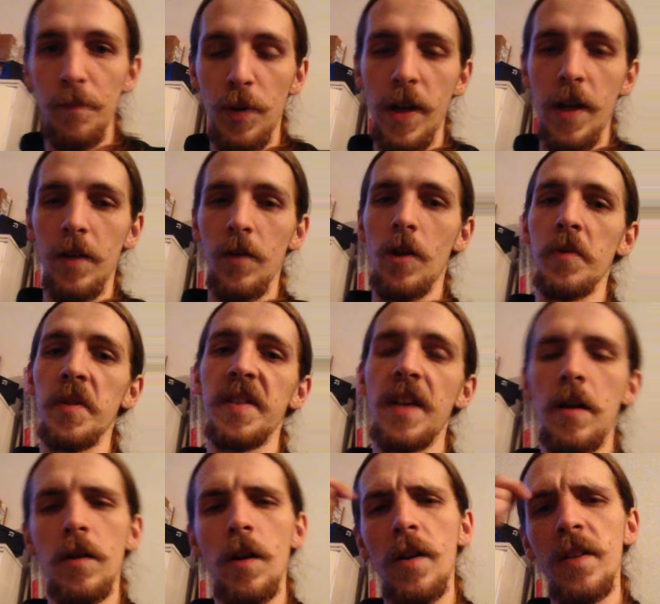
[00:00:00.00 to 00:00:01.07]
playing along
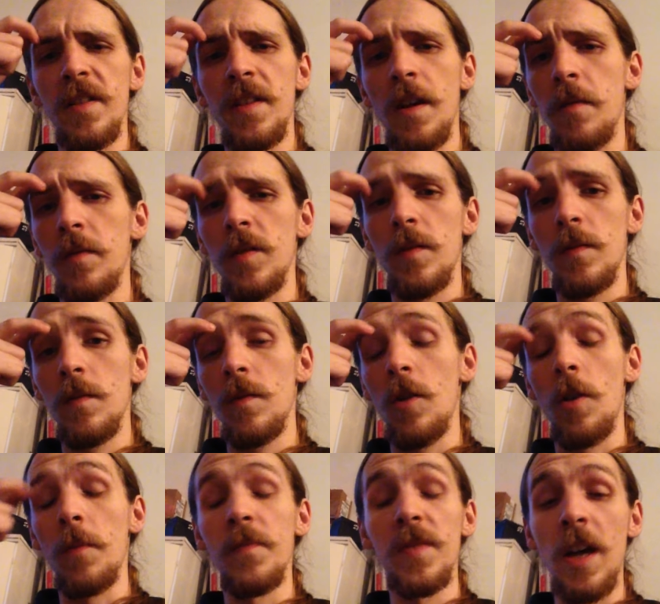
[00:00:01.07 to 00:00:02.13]

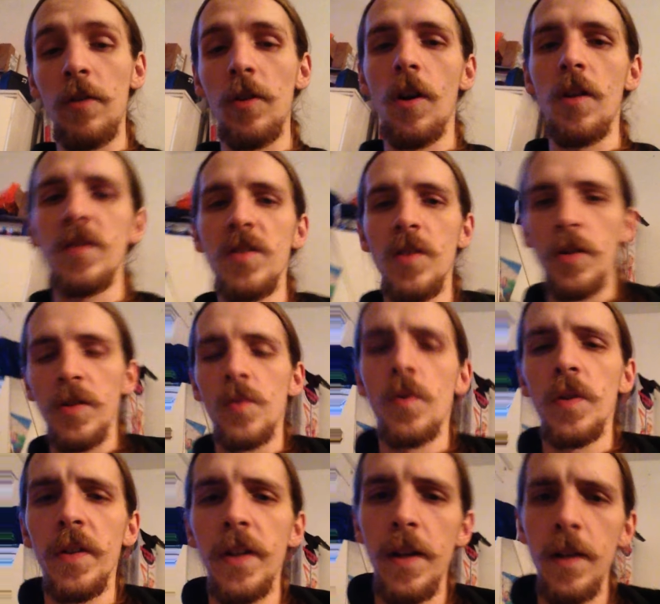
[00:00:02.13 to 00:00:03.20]
Soundgarden songs
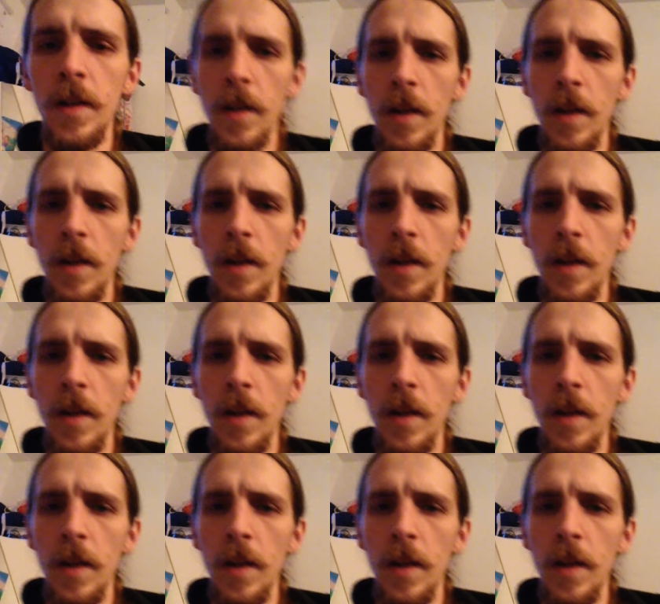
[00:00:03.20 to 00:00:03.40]
really